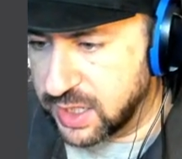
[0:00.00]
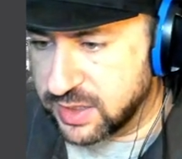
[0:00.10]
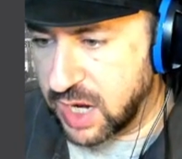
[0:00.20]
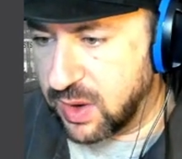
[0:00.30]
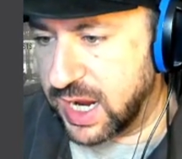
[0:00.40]

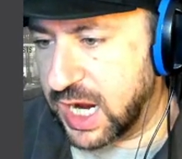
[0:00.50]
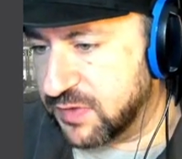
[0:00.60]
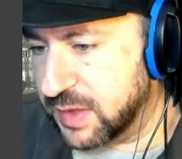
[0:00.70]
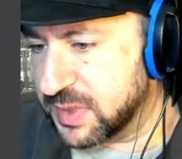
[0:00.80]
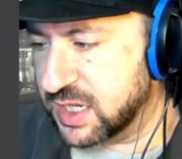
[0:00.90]
Now, I have
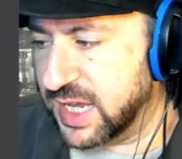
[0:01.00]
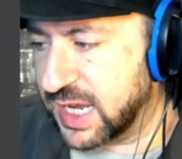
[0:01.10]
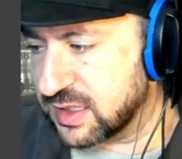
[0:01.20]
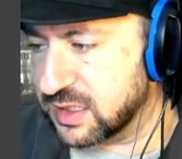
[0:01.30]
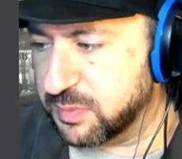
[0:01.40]
them
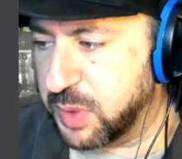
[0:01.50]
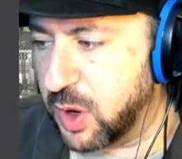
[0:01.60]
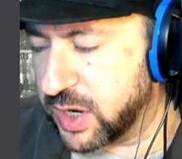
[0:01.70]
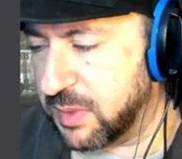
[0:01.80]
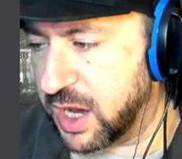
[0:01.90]
connected to
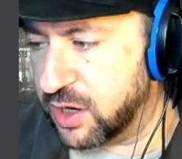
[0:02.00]
Pokemon